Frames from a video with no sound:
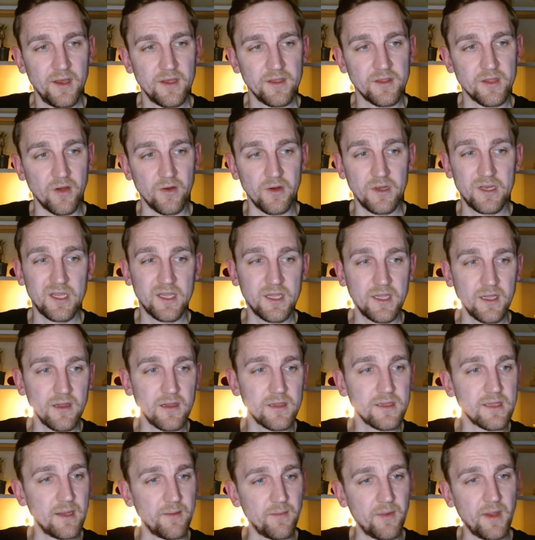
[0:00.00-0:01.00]
So it's
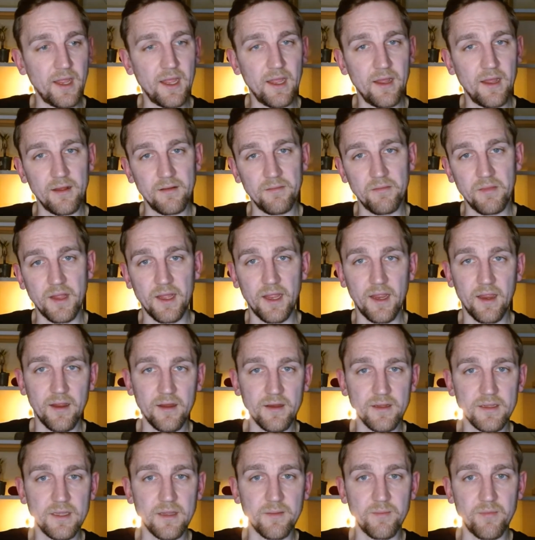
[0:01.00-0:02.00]
still some like
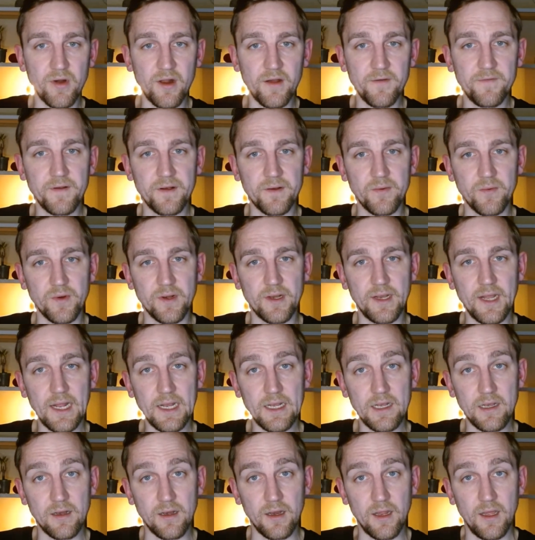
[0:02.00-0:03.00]
healthy profit with
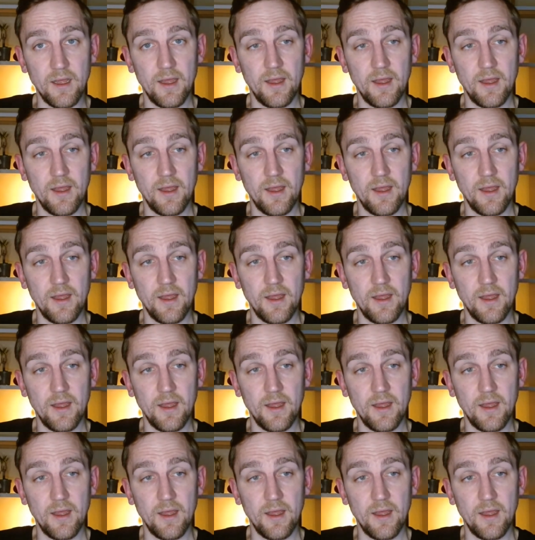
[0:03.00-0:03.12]
that.